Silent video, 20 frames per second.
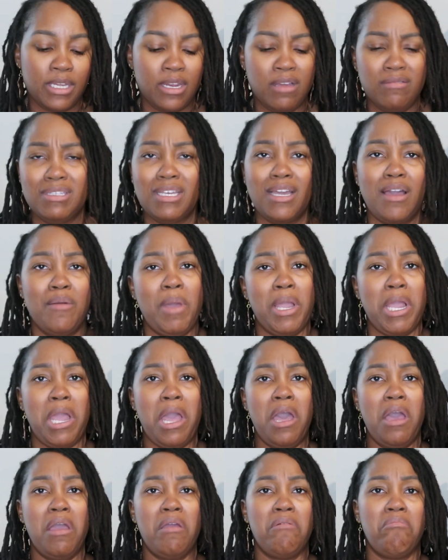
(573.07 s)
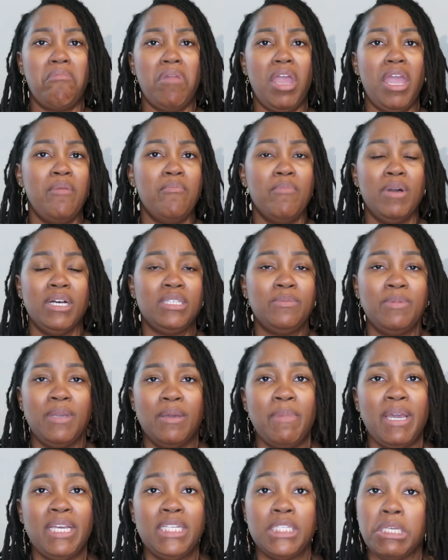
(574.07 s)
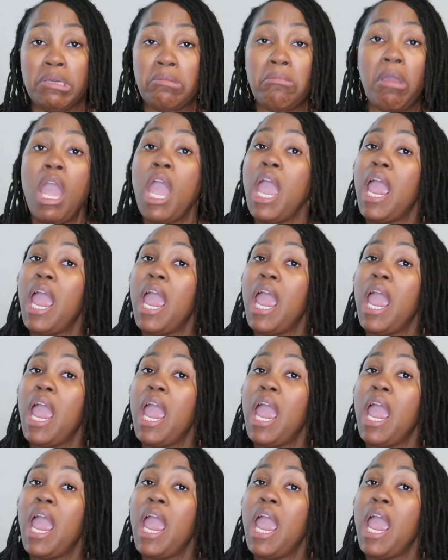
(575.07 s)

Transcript: And I was like, oh my God, it must be amazing.